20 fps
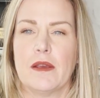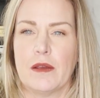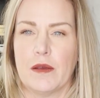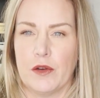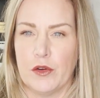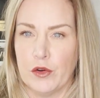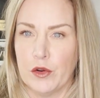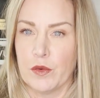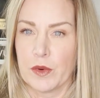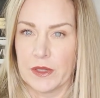
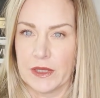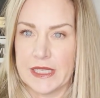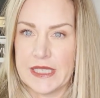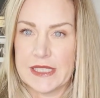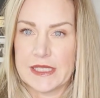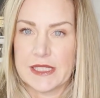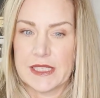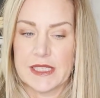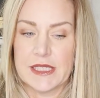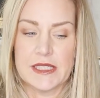new
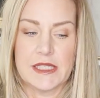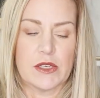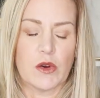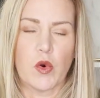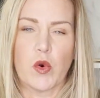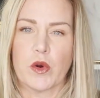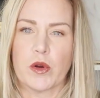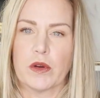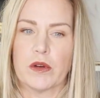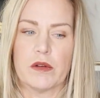releases
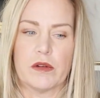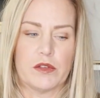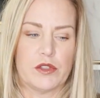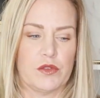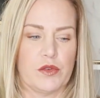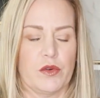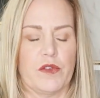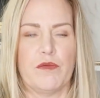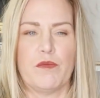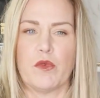or
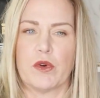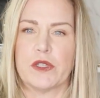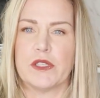sort of more